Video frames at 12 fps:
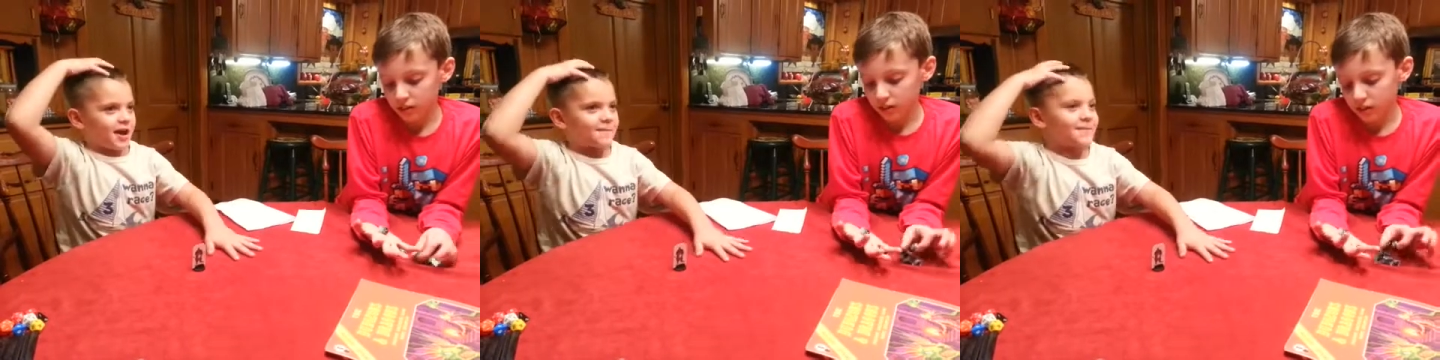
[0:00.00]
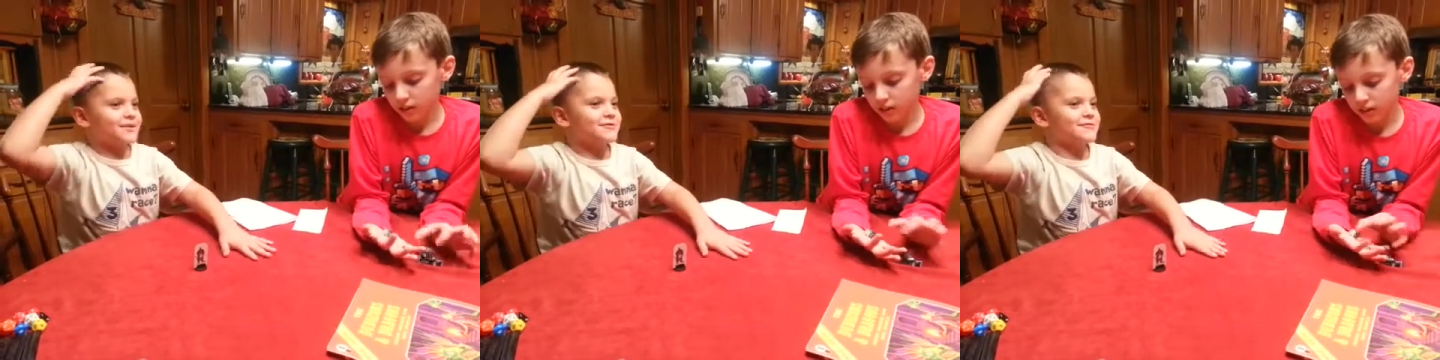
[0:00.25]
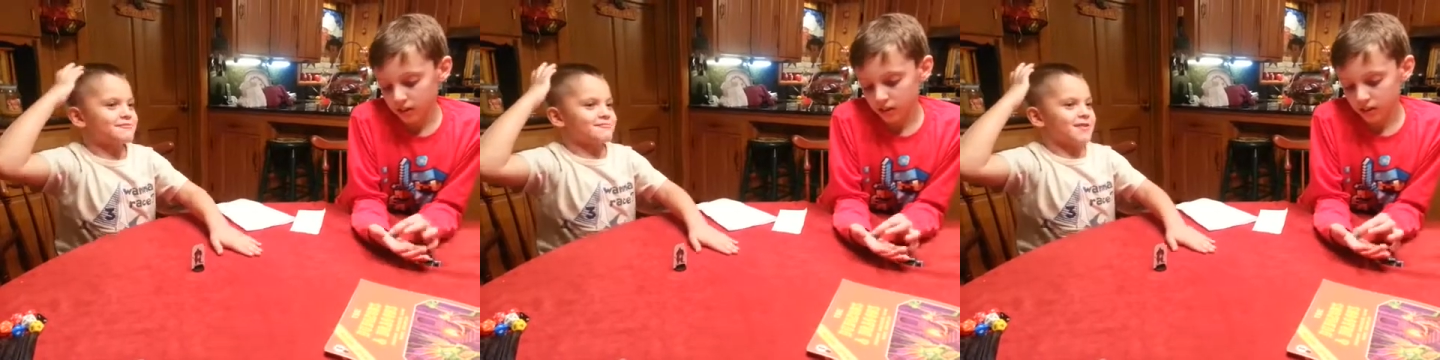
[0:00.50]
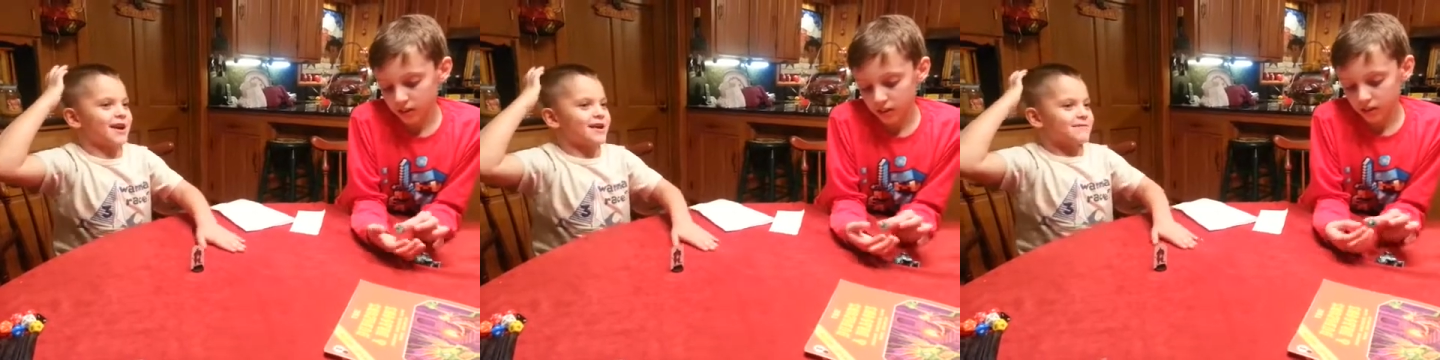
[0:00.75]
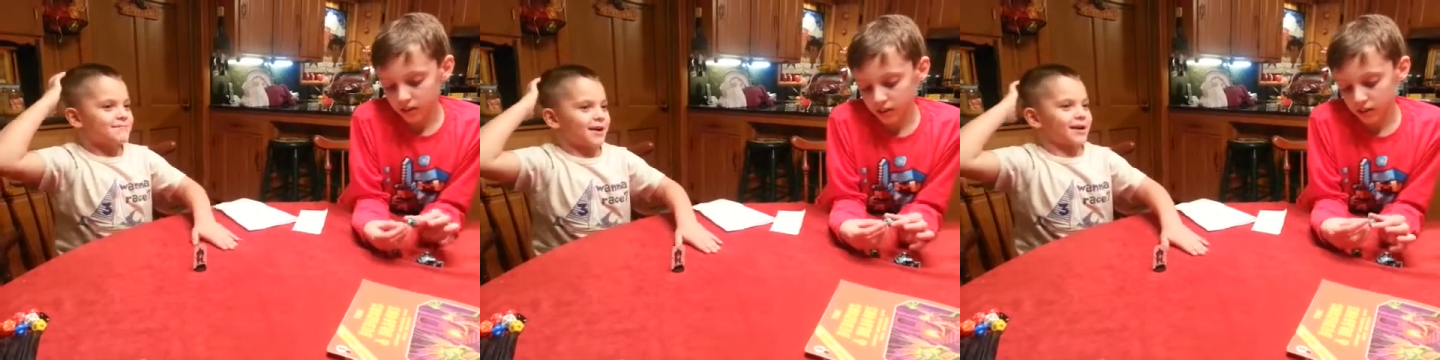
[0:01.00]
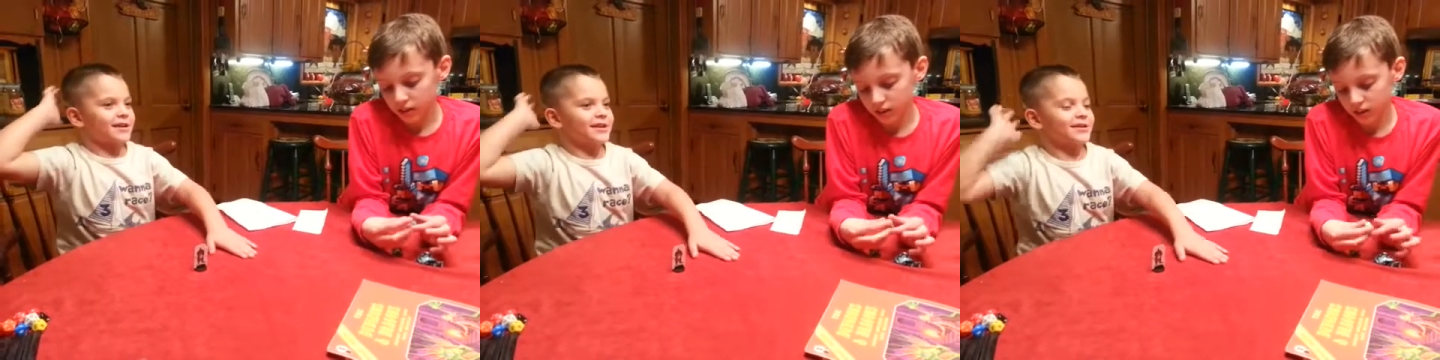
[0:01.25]
Speaker 1: I mean, the rat
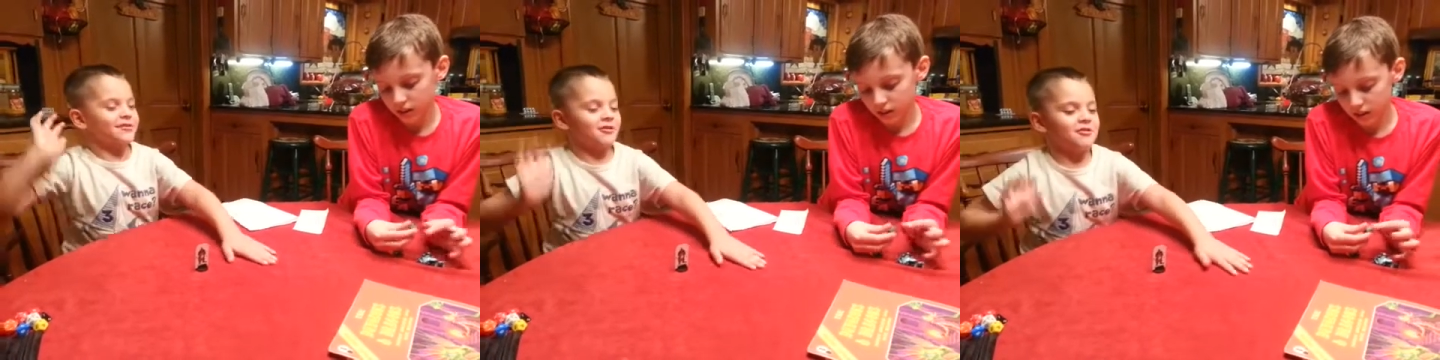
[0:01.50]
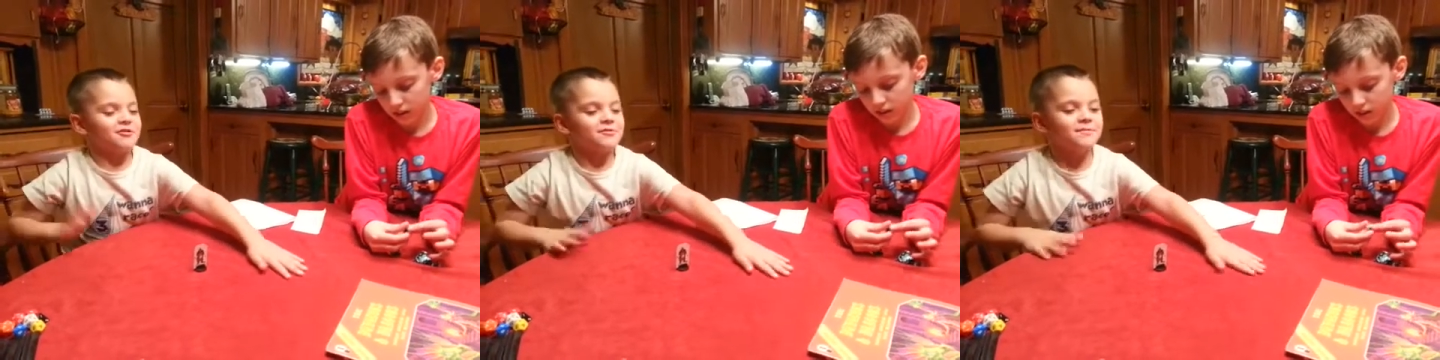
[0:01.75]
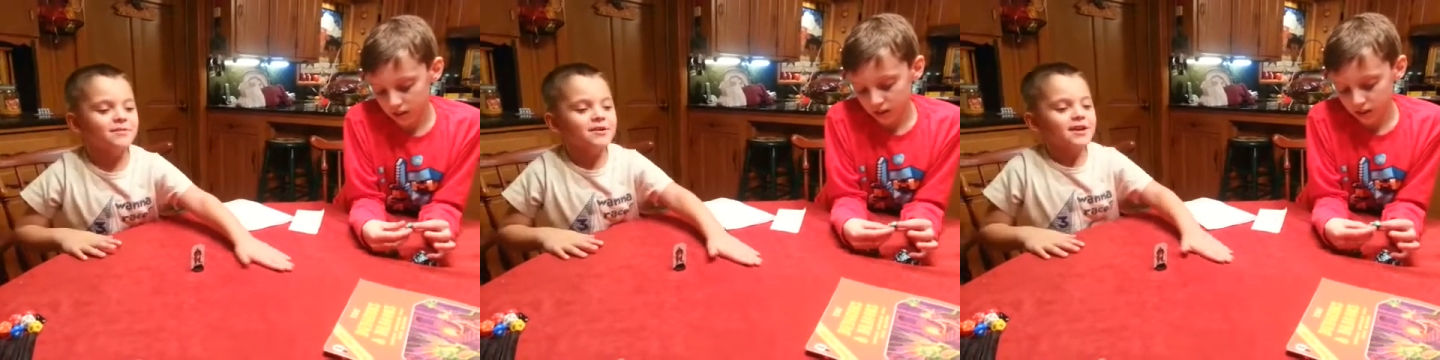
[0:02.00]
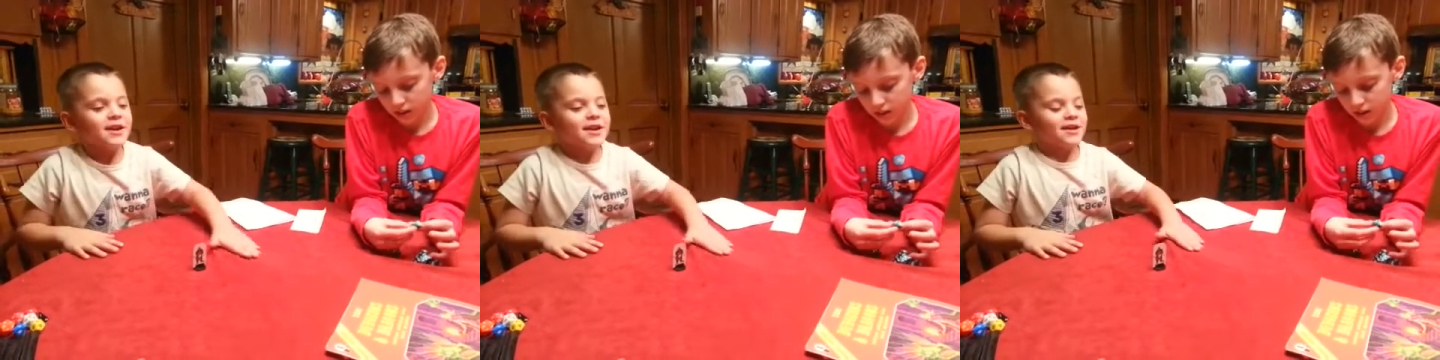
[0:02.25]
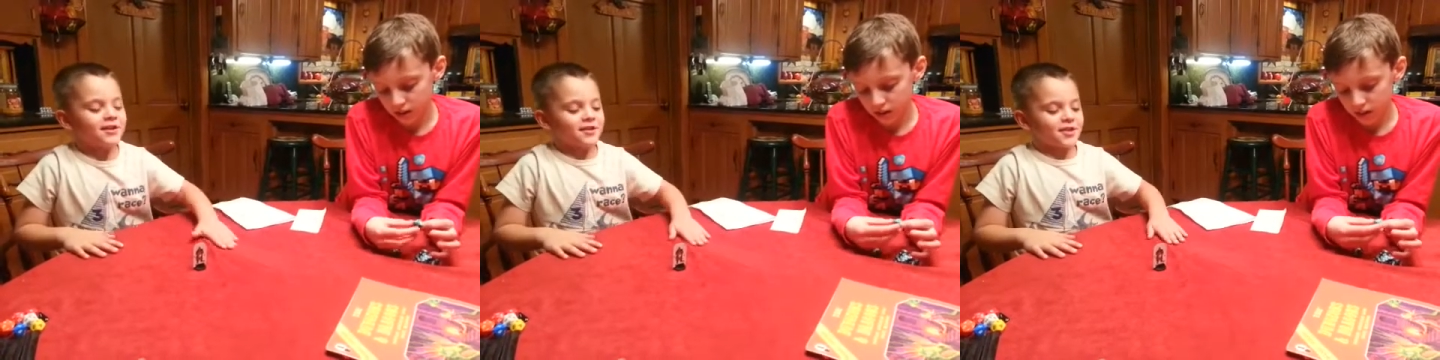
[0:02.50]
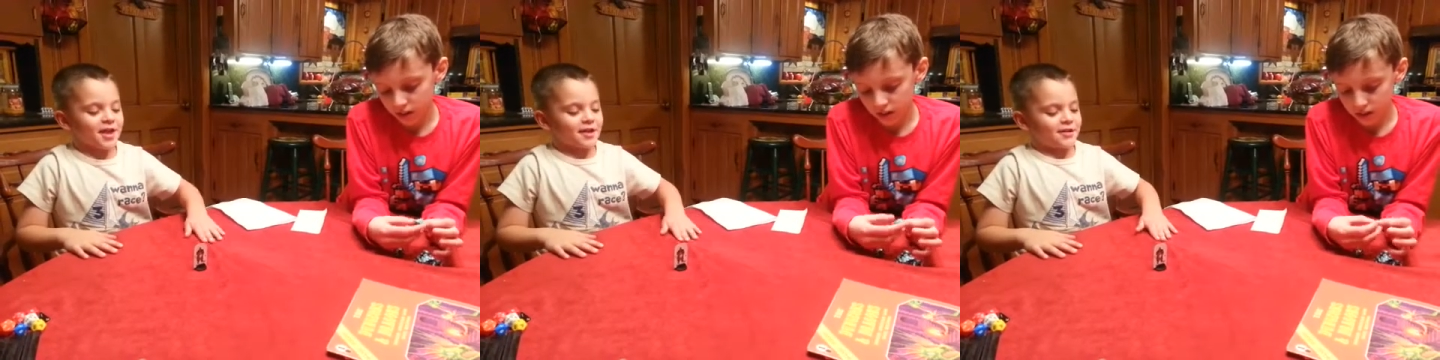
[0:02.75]
might get on him, and,
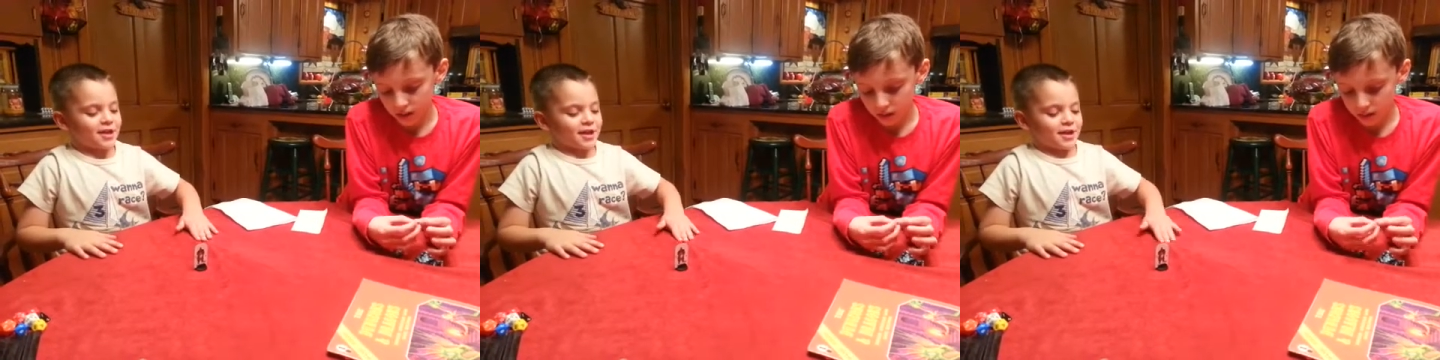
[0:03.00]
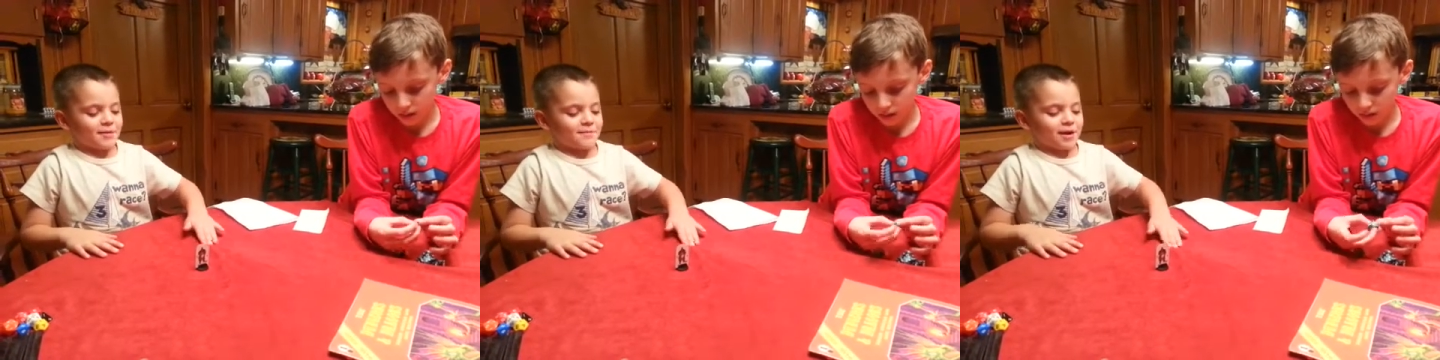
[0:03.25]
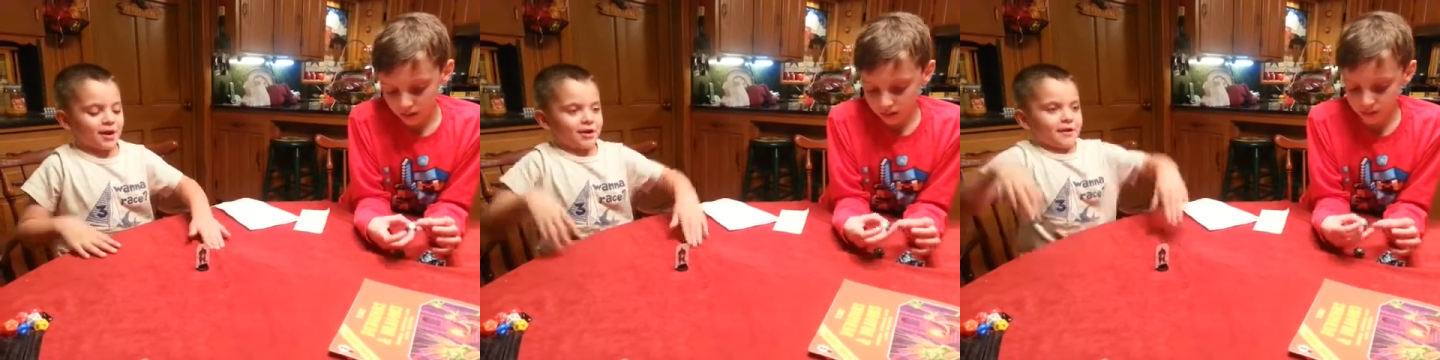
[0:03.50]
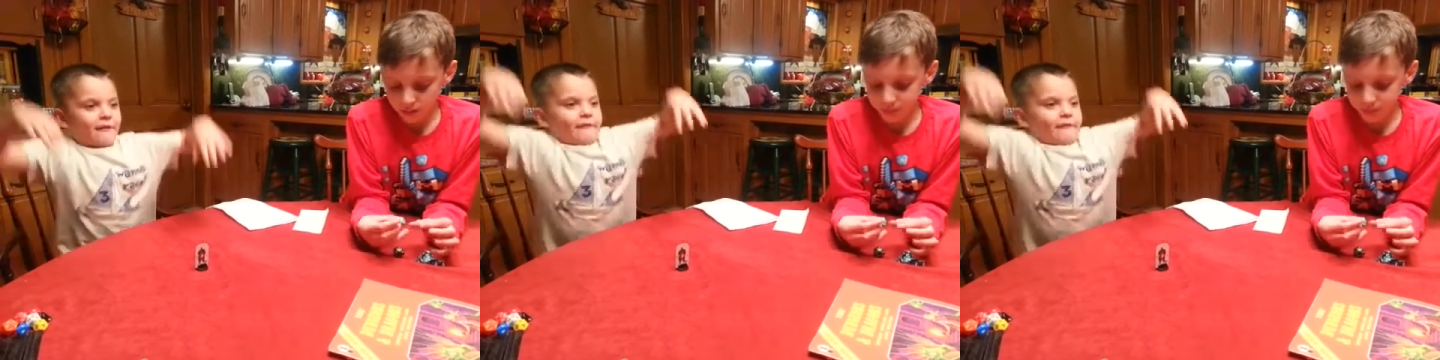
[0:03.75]
and then it might